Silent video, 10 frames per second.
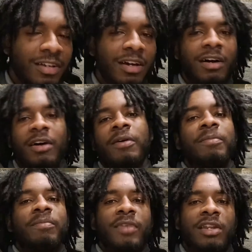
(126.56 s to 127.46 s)

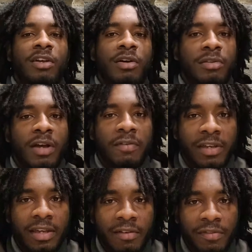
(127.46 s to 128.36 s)
And you also have a
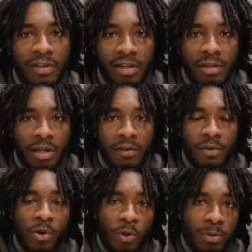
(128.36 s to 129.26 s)
cafe inside of
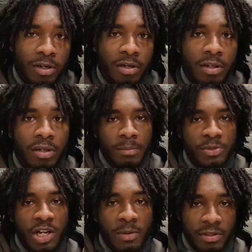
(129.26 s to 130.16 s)
Kohlberg Hall. But
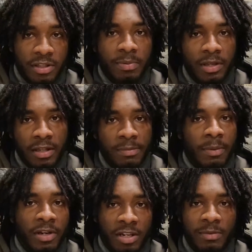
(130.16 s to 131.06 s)
Sharples is the place you're probably
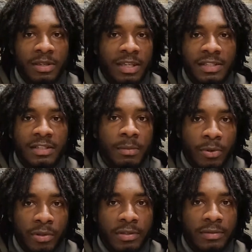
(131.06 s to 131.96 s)
going to be eating the most.